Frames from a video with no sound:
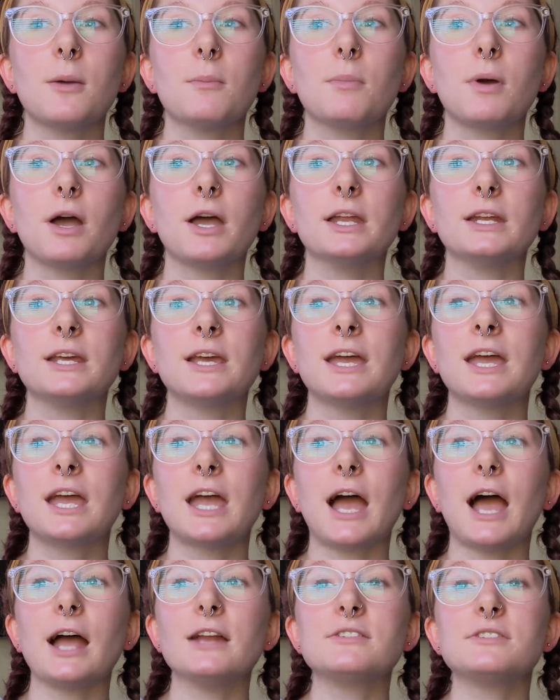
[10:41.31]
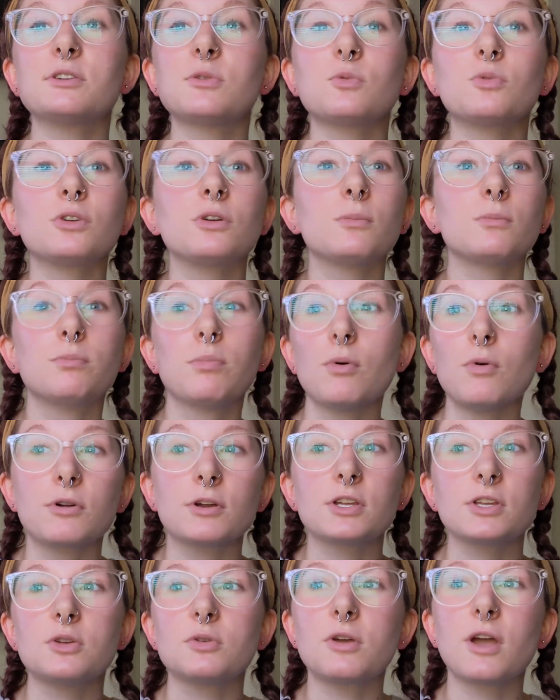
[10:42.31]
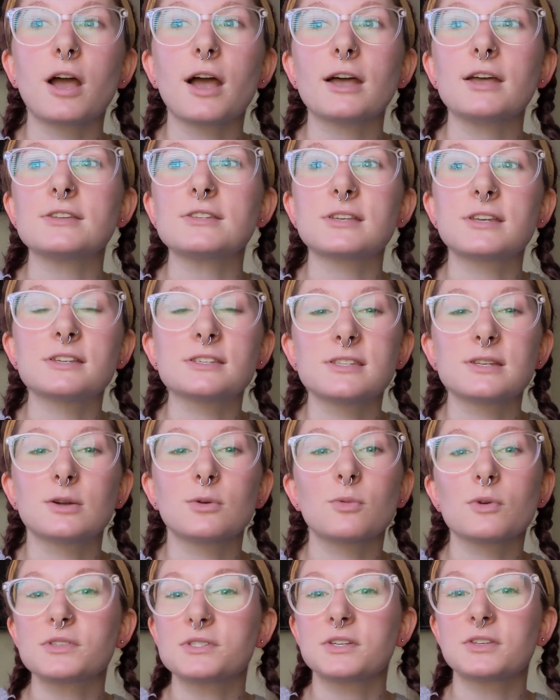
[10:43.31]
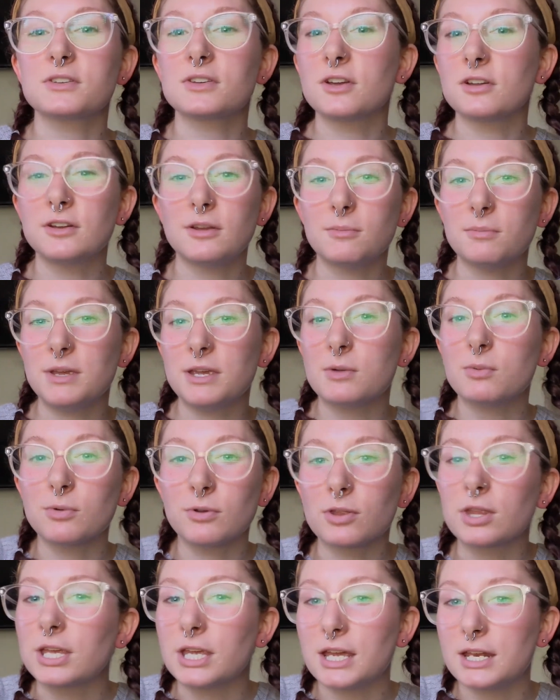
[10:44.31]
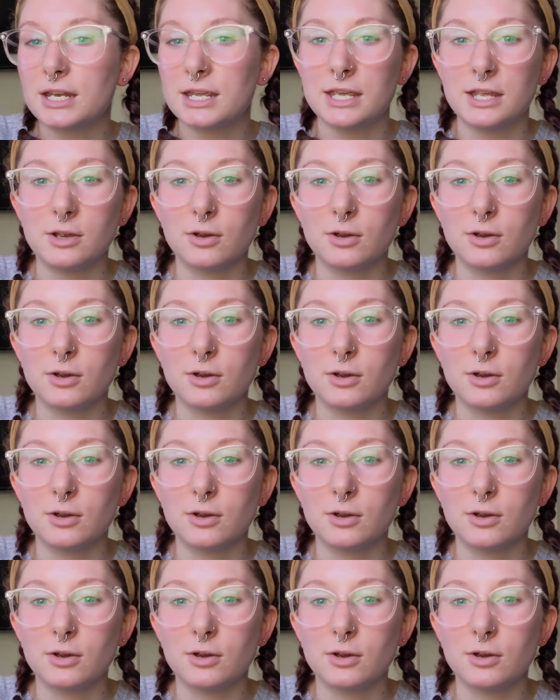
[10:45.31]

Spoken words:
but I didn't want to bore you guys because there wasn't going to be really any